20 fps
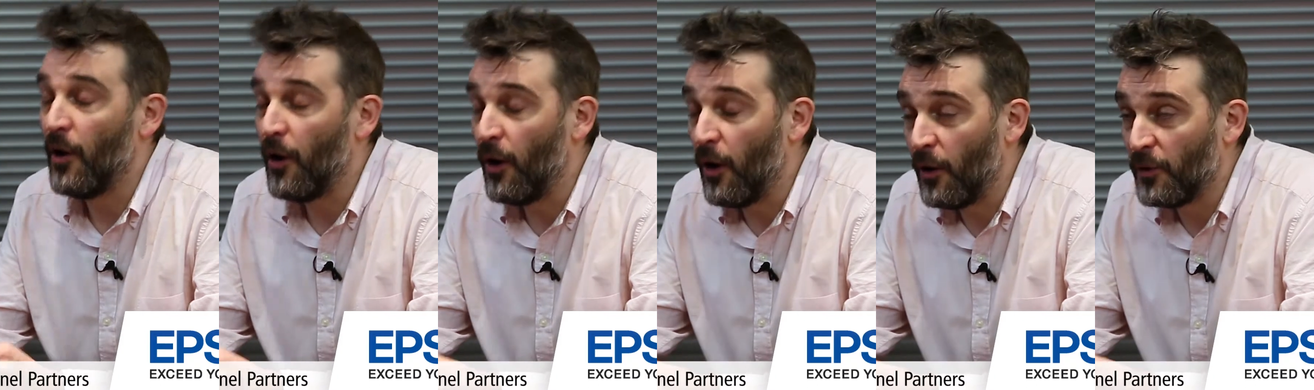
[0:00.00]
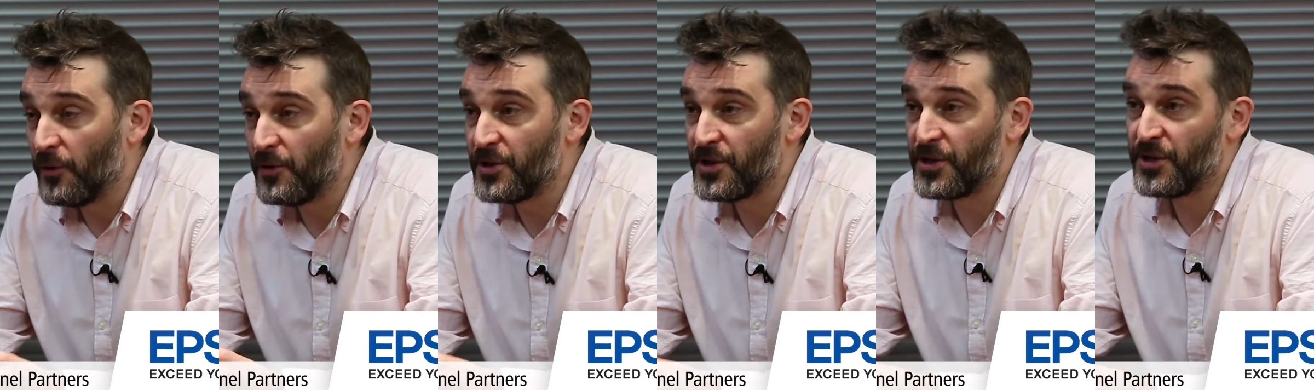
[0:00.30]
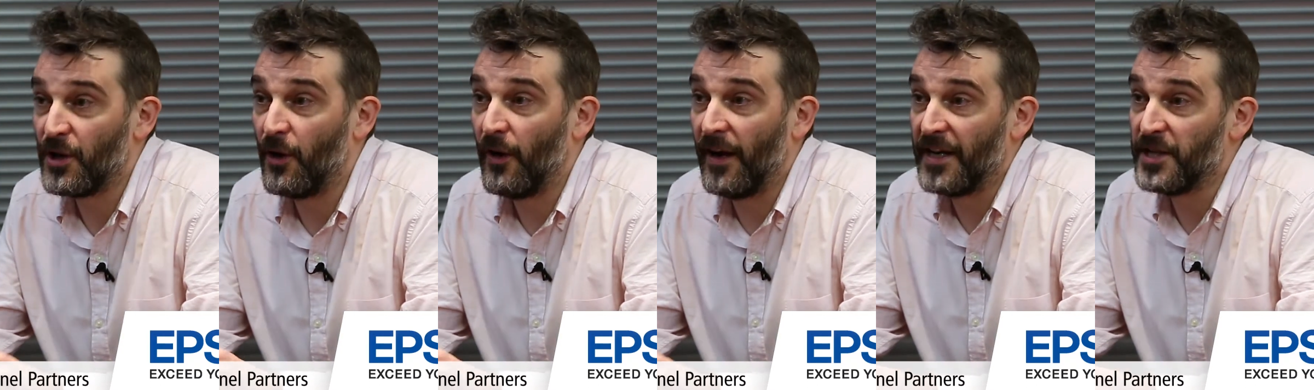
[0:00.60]
on
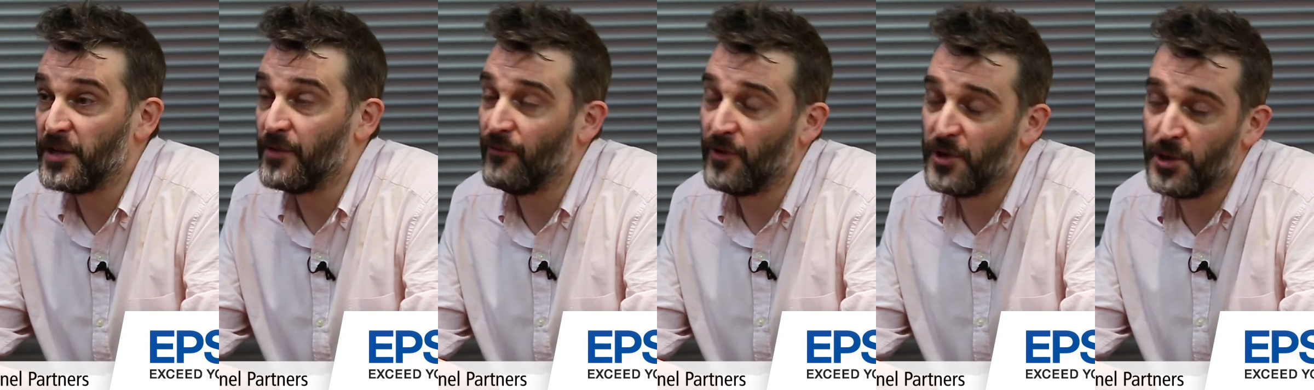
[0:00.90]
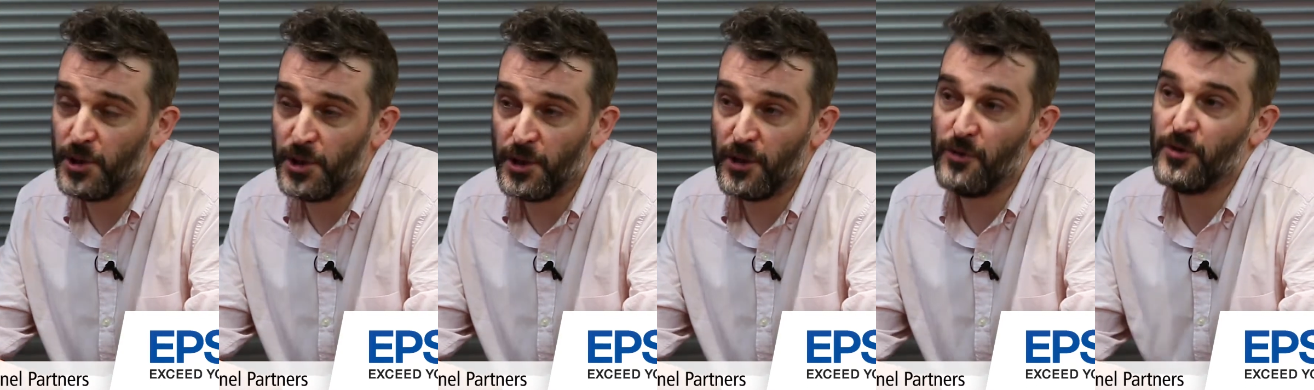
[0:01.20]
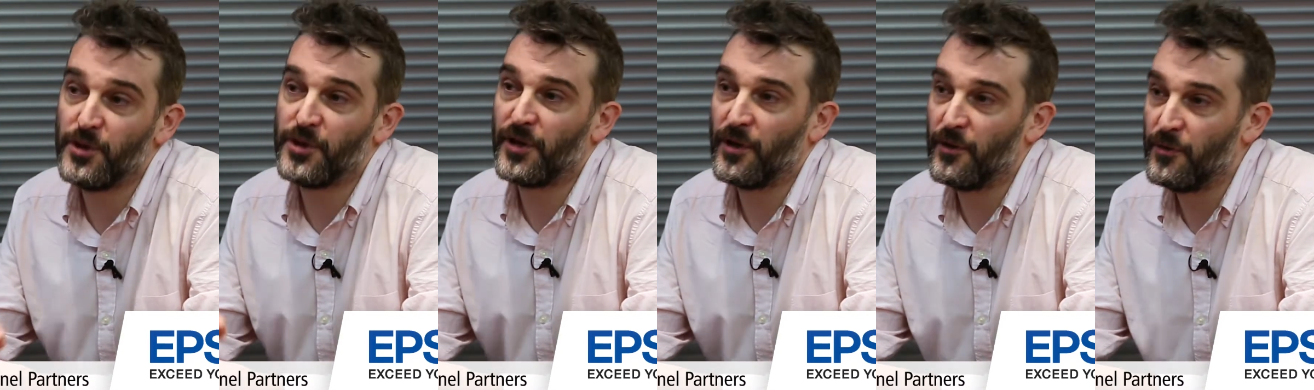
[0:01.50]
site,
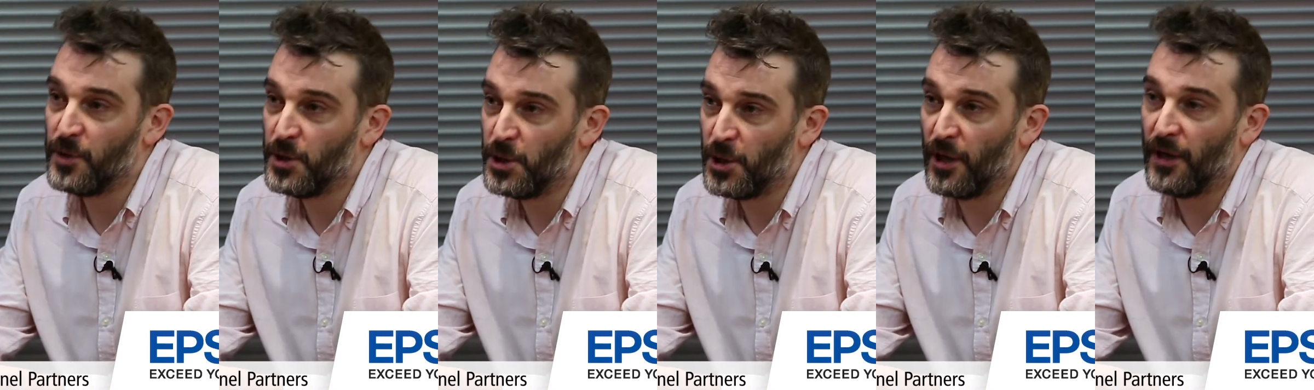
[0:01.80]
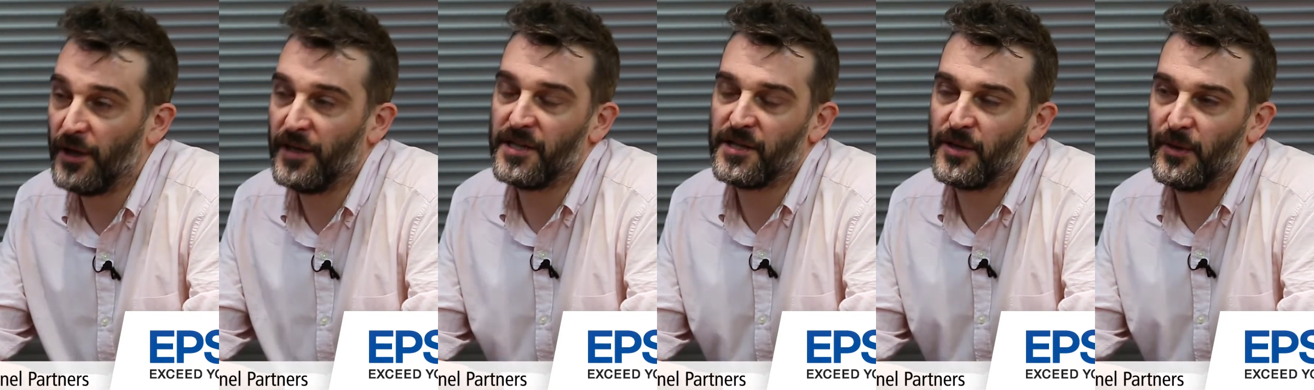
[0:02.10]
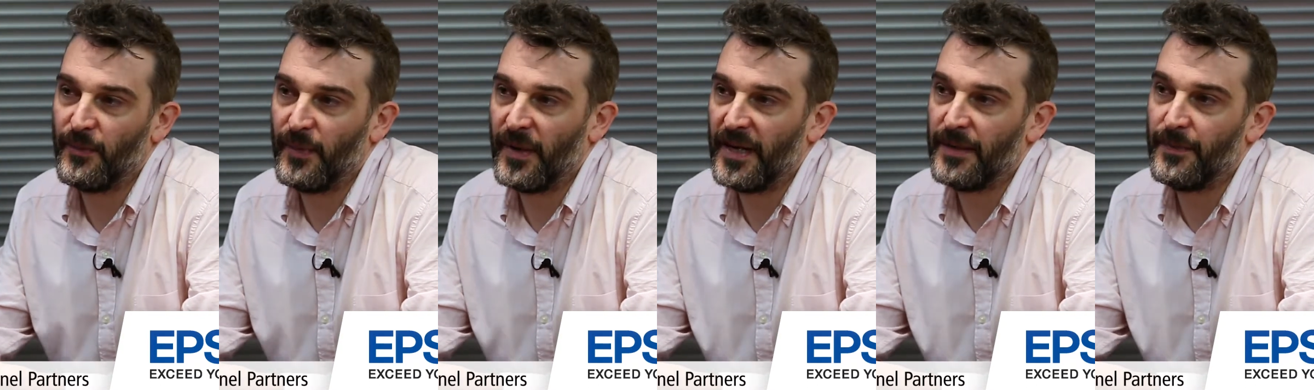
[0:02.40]
reduce those journeys
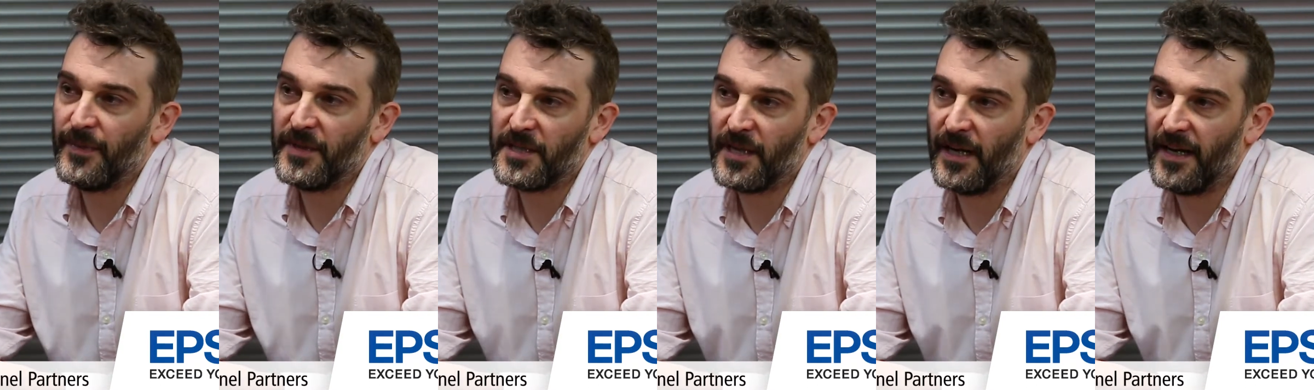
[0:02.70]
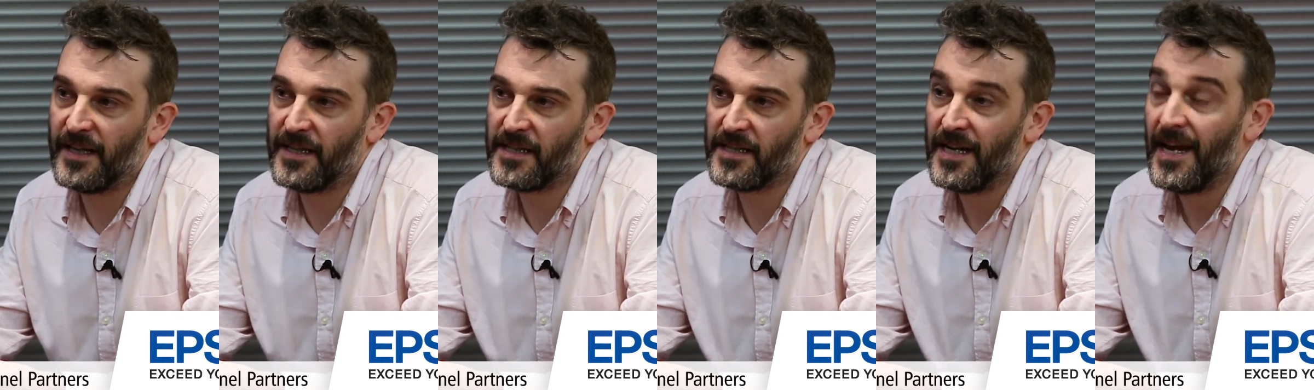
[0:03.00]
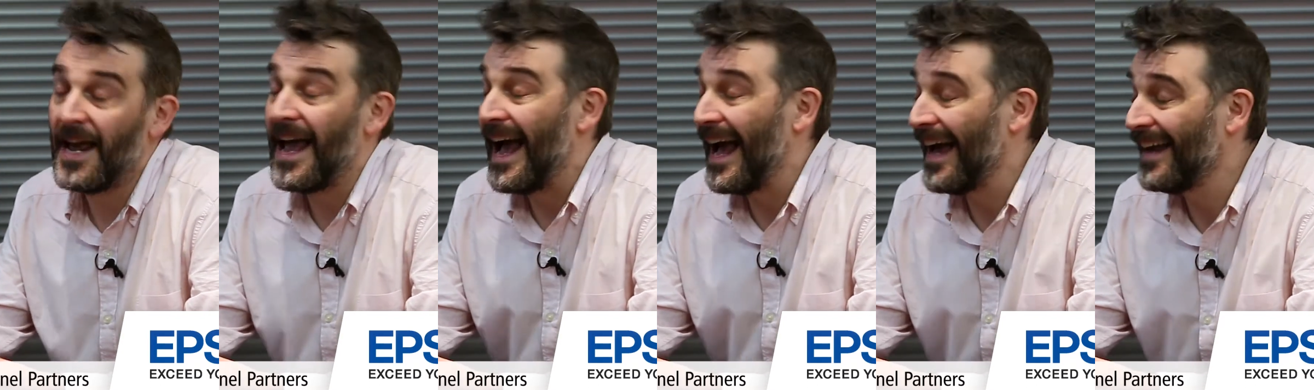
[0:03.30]
that paper takes,
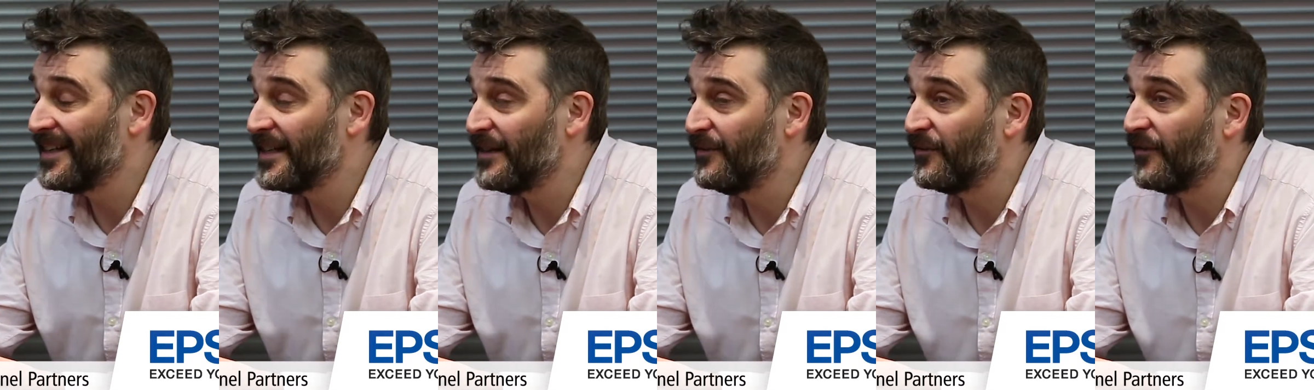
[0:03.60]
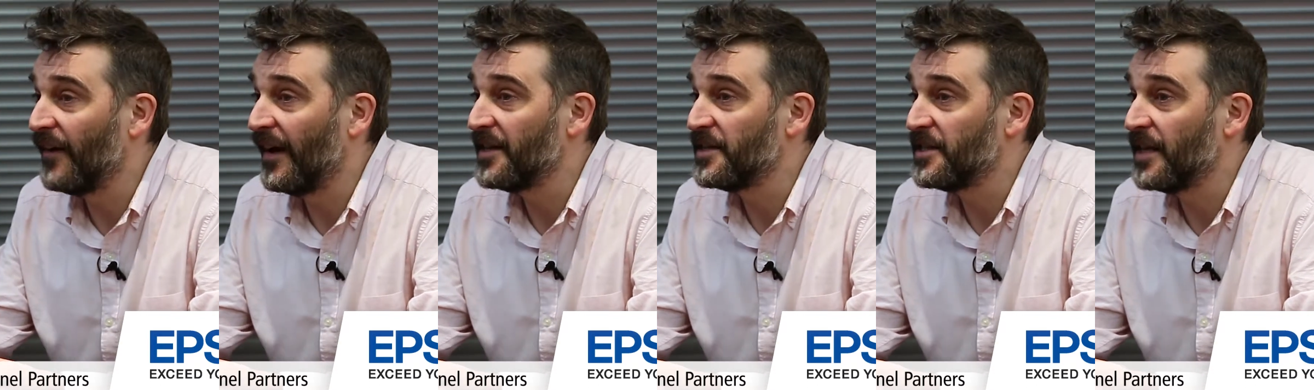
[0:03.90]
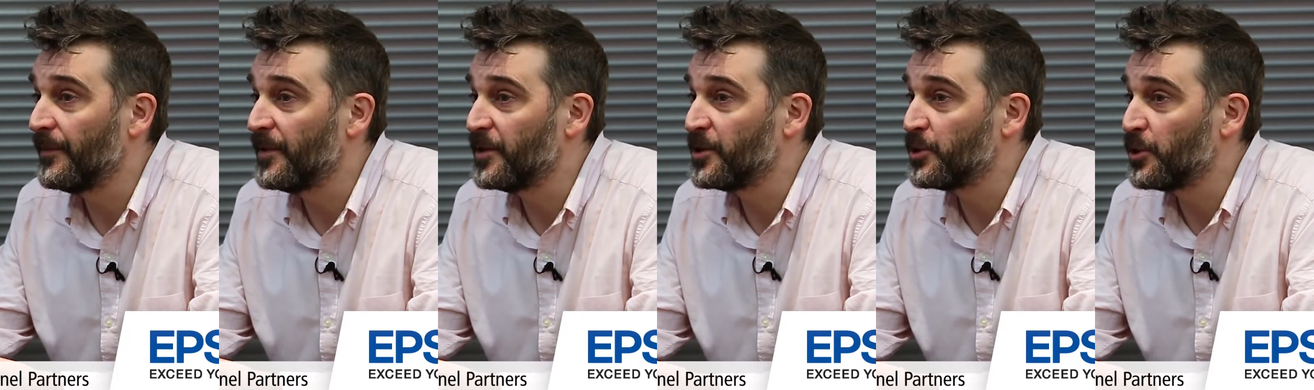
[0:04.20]
and in fact
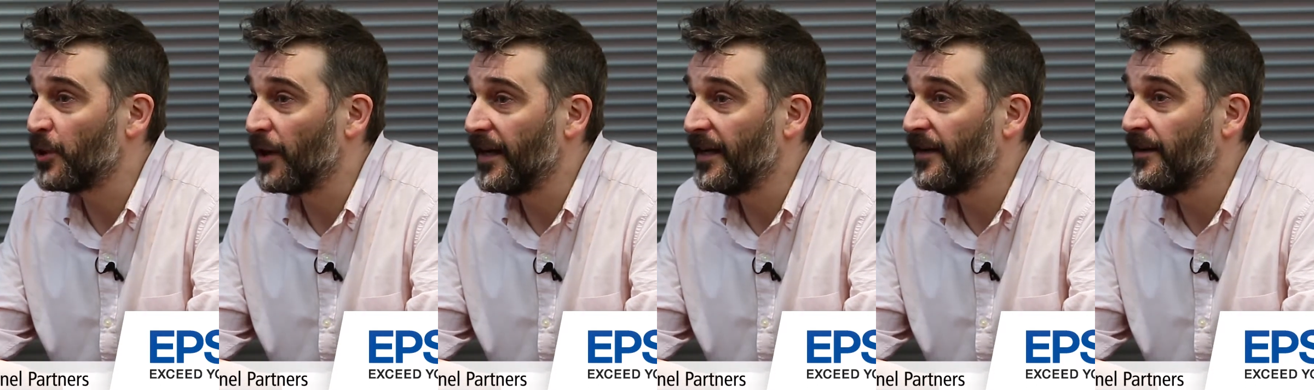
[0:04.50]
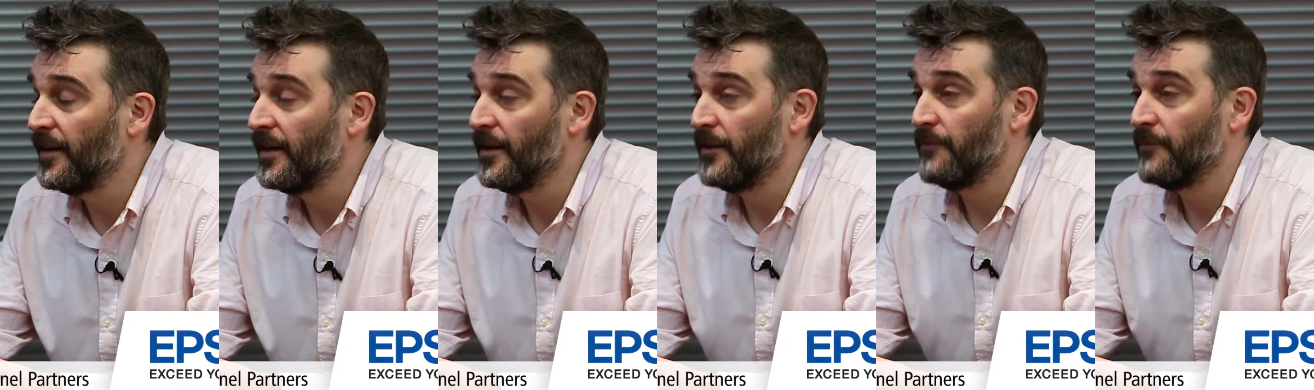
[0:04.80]
demonstrate